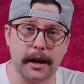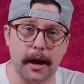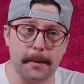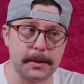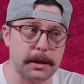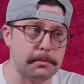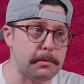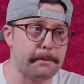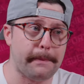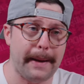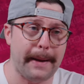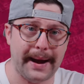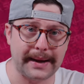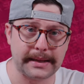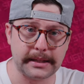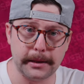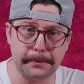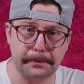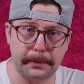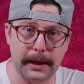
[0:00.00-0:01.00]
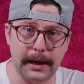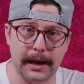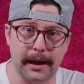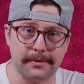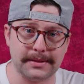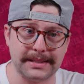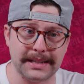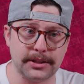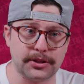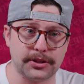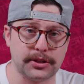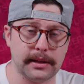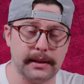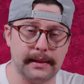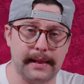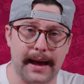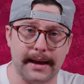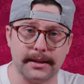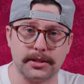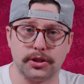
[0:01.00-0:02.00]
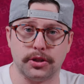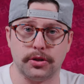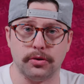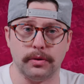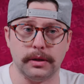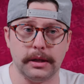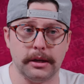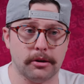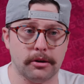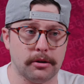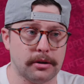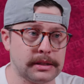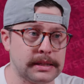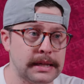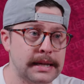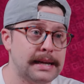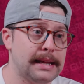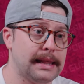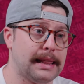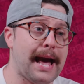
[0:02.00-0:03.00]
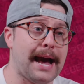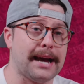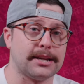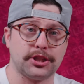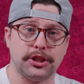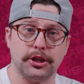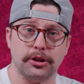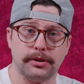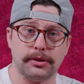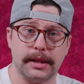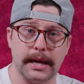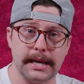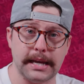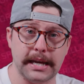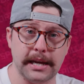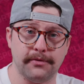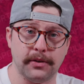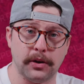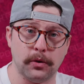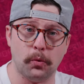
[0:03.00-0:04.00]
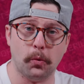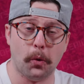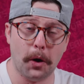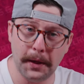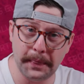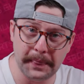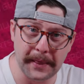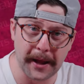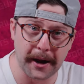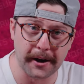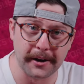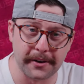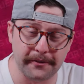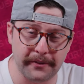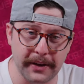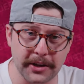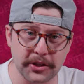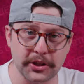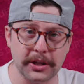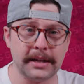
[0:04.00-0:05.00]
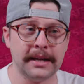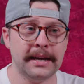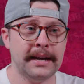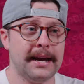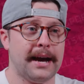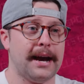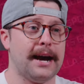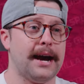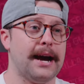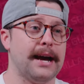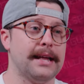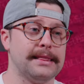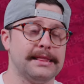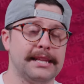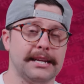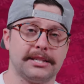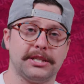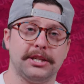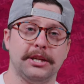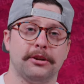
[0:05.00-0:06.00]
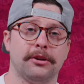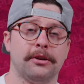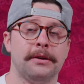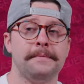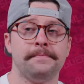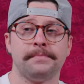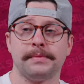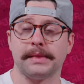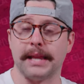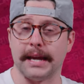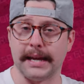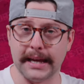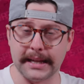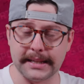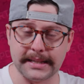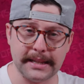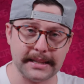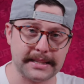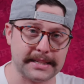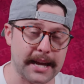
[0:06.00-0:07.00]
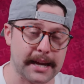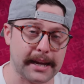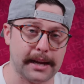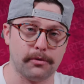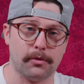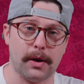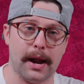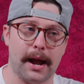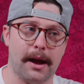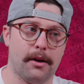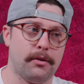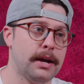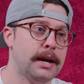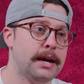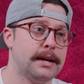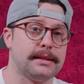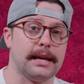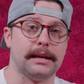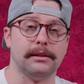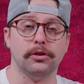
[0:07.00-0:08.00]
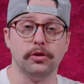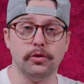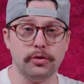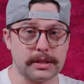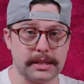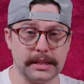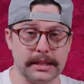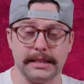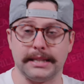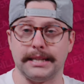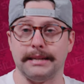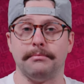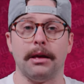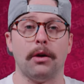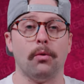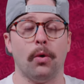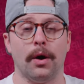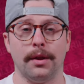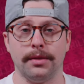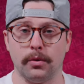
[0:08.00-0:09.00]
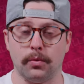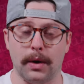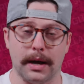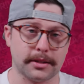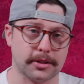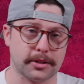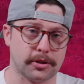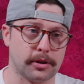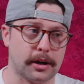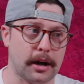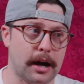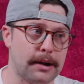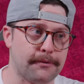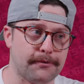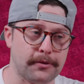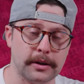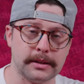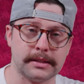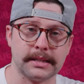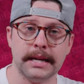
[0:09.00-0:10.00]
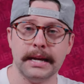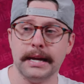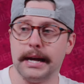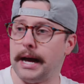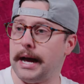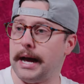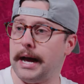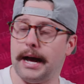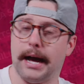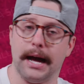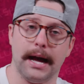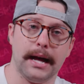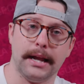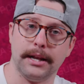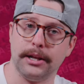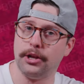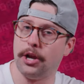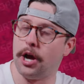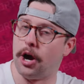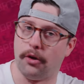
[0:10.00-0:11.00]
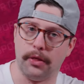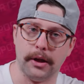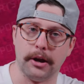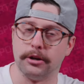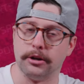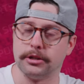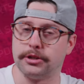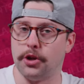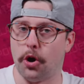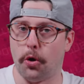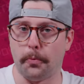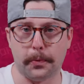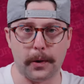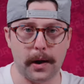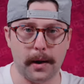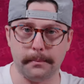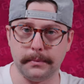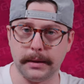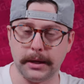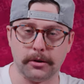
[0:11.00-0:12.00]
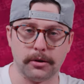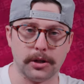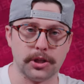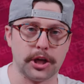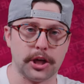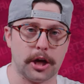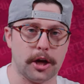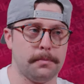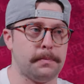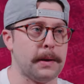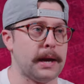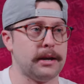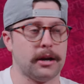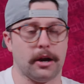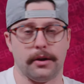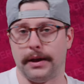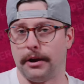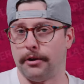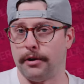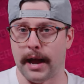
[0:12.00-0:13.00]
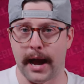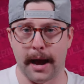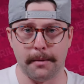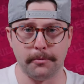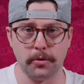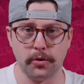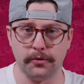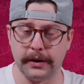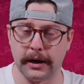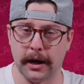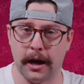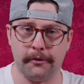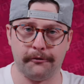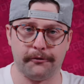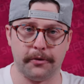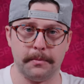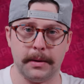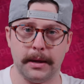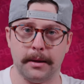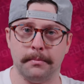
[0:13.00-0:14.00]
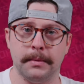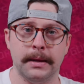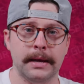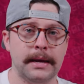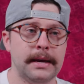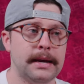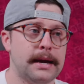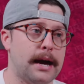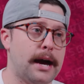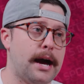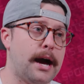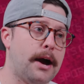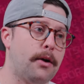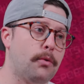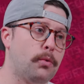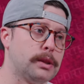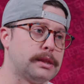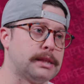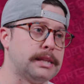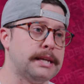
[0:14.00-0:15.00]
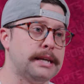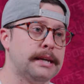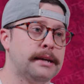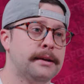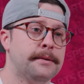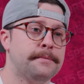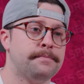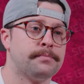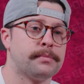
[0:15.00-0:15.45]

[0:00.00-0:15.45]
Cup. They've been back to the playoffs each of the last 2 years. Last year, they even won their division. This year, they get to the second round. They lose to the team that won the Western Conference. No, there's no problem here with Jared Bednar. They're not moving on from him. With the